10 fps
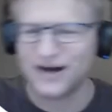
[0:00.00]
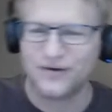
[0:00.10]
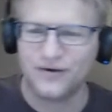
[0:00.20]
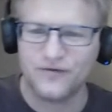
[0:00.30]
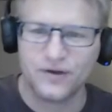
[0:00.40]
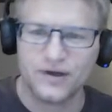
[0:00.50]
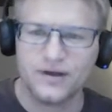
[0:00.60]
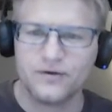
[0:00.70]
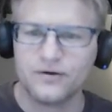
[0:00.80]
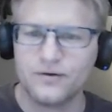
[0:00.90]
I don't know if you can
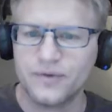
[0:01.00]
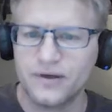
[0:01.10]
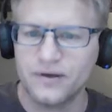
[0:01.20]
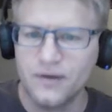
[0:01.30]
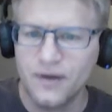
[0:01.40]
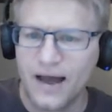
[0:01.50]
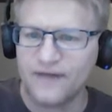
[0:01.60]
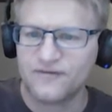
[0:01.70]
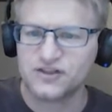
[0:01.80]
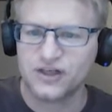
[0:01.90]
hear her, but I
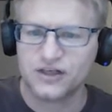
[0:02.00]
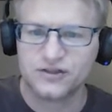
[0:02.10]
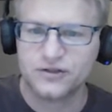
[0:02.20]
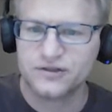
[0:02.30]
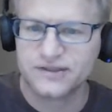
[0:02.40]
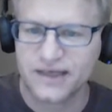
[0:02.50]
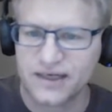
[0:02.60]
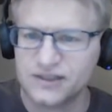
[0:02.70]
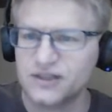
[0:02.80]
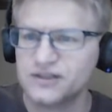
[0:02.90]
have to shush her just like
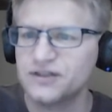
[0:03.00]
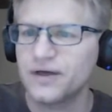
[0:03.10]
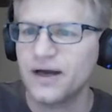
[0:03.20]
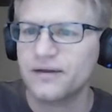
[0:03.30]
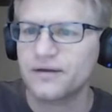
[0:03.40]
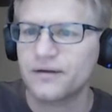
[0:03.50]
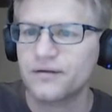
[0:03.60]
I shush you guys at the